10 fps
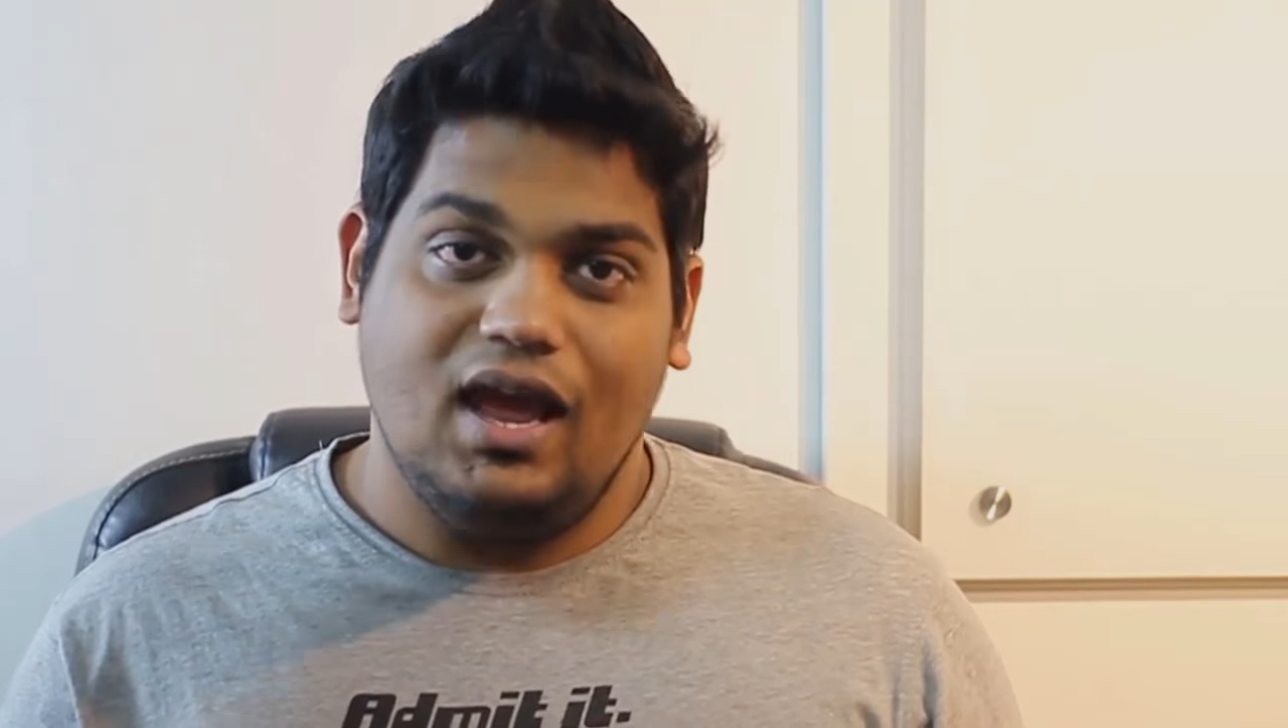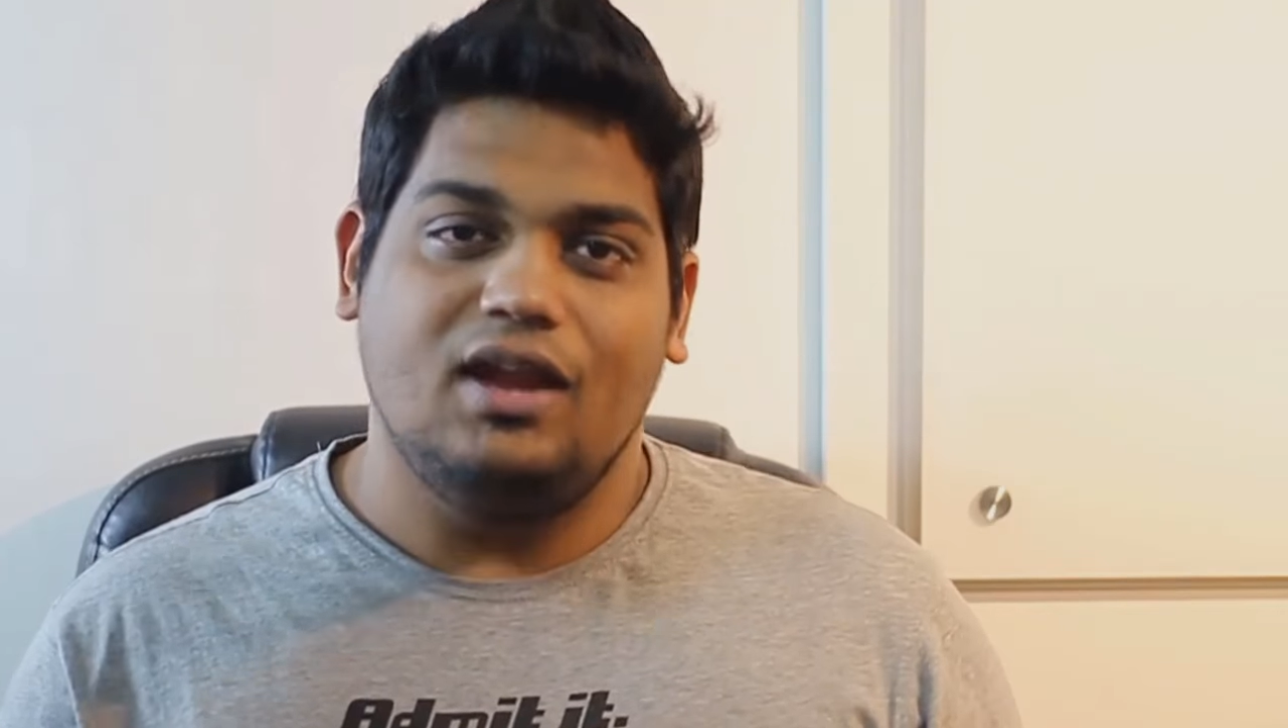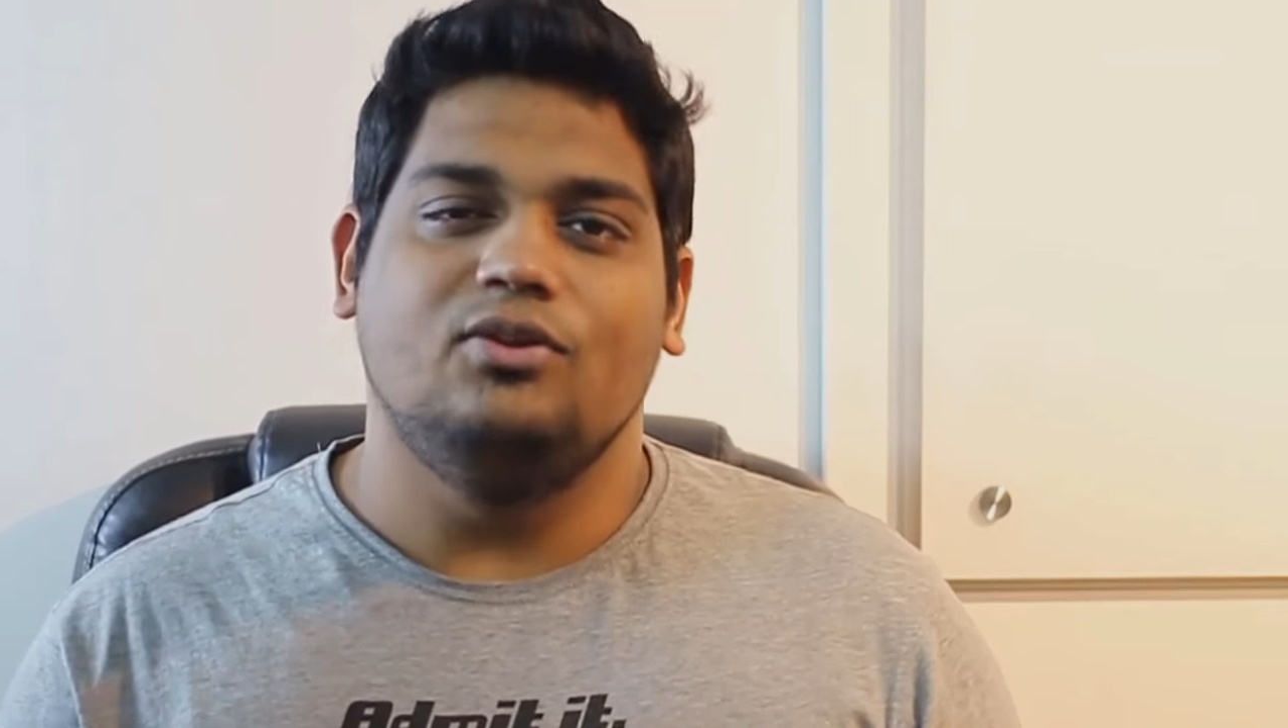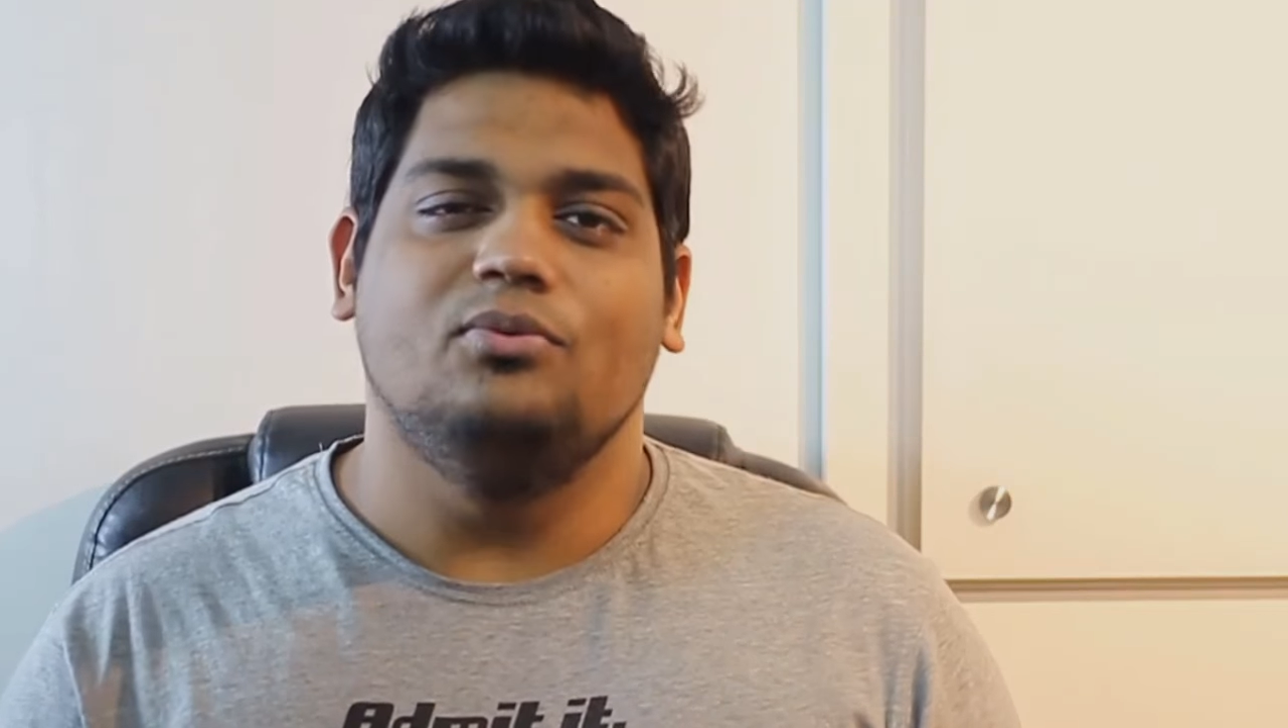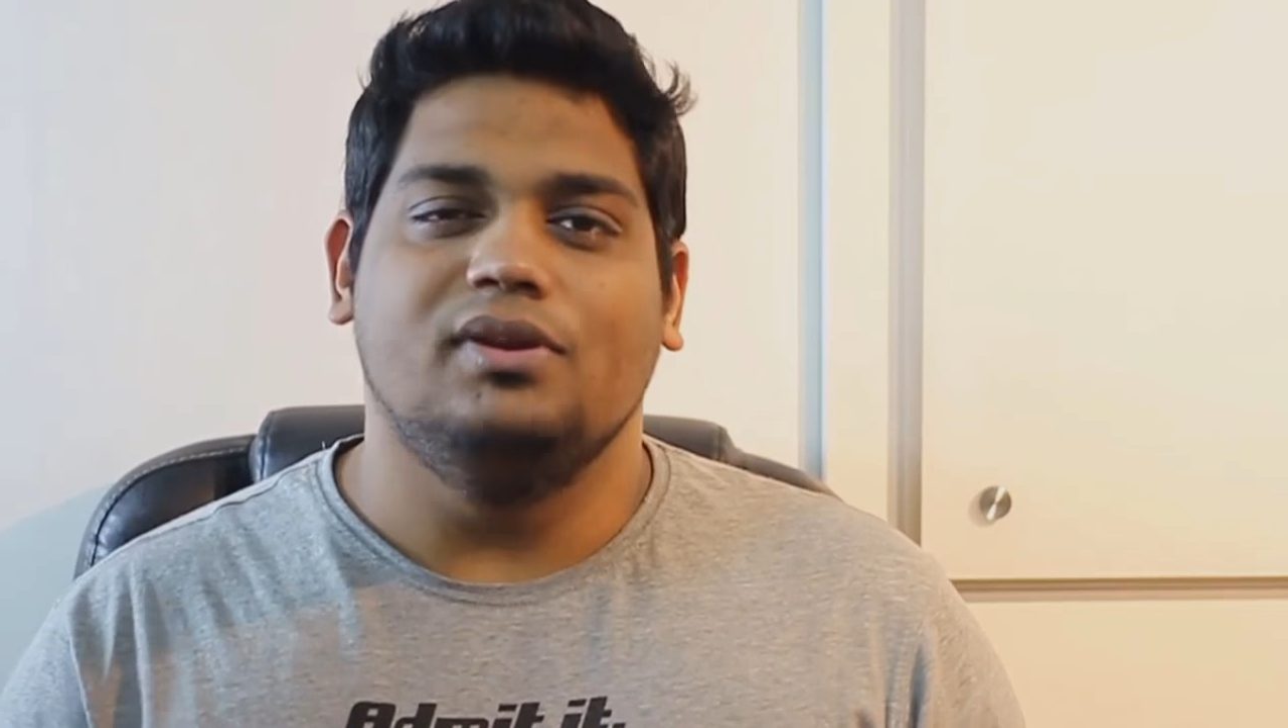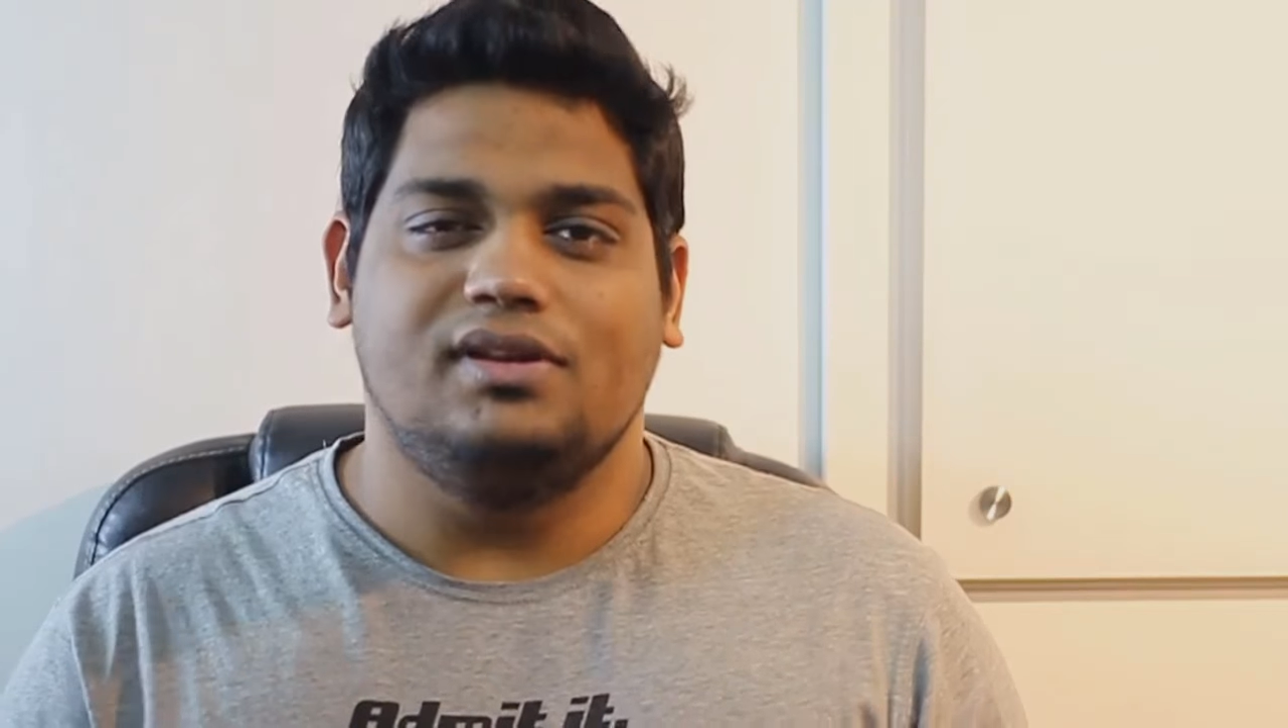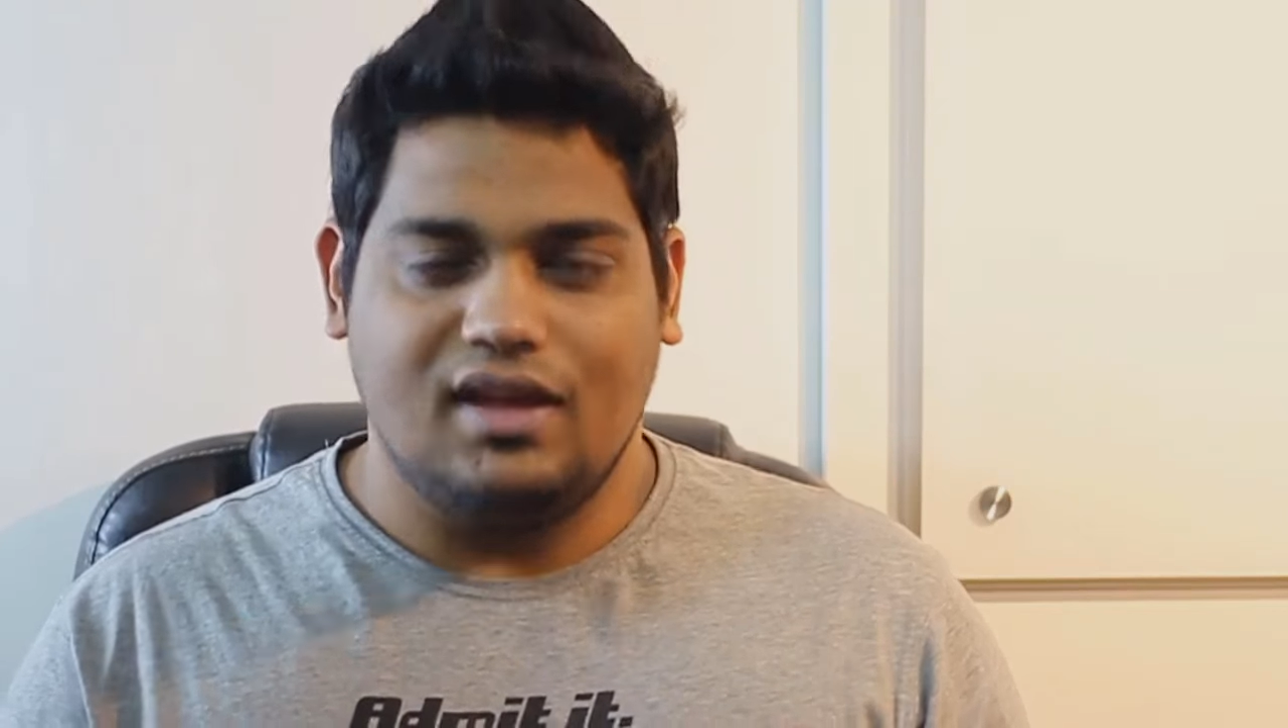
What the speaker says: and you will